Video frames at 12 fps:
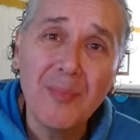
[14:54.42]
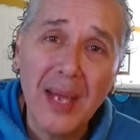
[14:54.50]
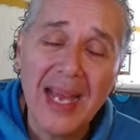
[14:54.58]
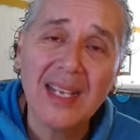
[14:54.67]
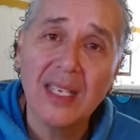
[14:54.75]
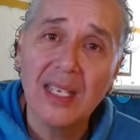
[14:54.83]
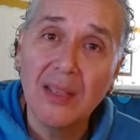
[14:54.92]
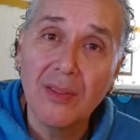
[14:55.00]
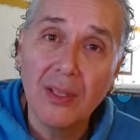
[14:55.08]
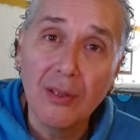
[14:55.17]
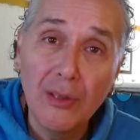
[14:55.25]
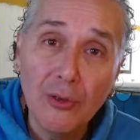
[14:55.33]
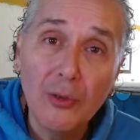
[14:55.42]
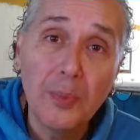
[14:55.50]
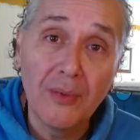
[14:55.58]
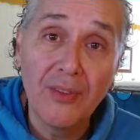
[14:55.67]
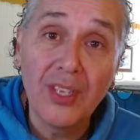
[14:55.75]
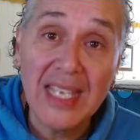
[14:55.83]
back in the loop
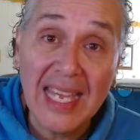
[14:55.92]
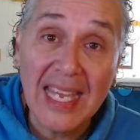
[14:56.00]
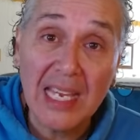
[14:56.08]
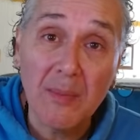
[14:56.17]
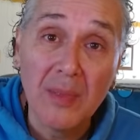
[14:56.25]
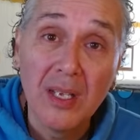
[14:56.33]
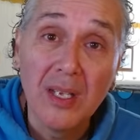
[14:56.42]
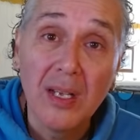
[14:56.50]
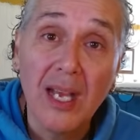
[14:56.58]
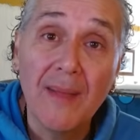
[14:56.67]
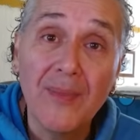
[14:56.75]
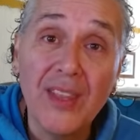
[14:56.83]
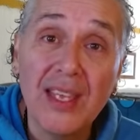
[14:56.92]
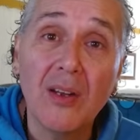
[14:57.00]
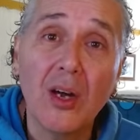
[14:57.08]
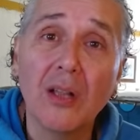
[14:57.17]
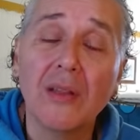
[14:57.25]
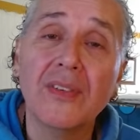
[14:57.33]
of the game. and then
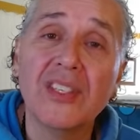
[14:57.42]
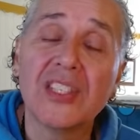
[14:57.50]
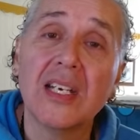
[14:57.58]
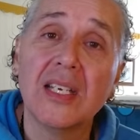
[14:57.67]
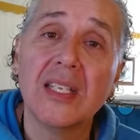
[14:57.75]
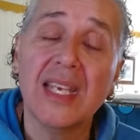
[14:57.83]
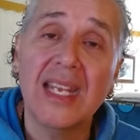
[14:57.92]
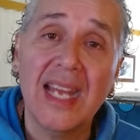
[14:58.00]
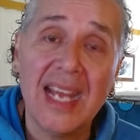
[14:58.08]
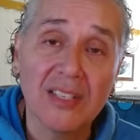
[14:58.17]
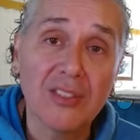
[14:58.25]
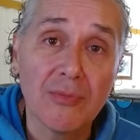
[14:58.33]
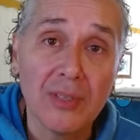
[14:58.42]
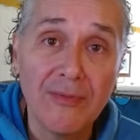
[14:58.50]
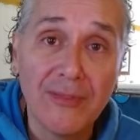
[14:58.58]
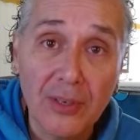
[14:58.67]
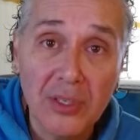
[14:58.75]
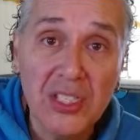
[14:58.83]
all of a sudden it has a
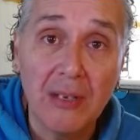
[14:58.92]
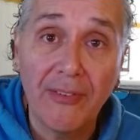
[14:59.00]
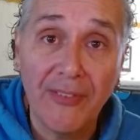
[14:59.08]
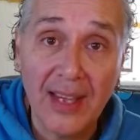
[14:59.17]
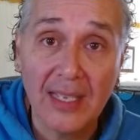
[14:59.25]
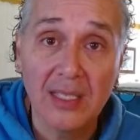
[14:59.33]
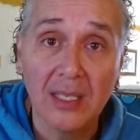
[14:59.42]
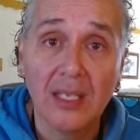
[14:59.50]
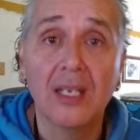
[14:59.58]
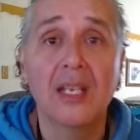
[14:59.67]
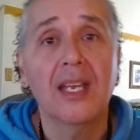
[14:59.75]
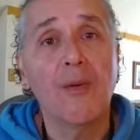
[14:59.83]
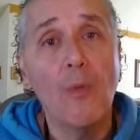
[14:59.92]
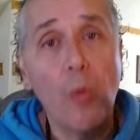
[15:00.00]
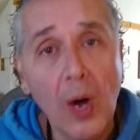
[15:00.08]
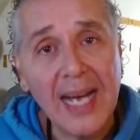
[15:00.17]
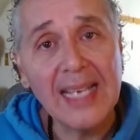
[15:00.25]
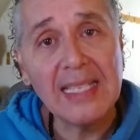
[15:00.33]
reverse effect. And
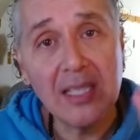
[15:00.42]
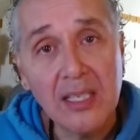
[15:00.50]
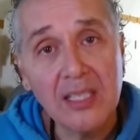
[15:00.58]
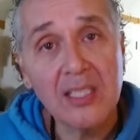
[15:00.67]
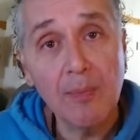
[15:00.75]
why is this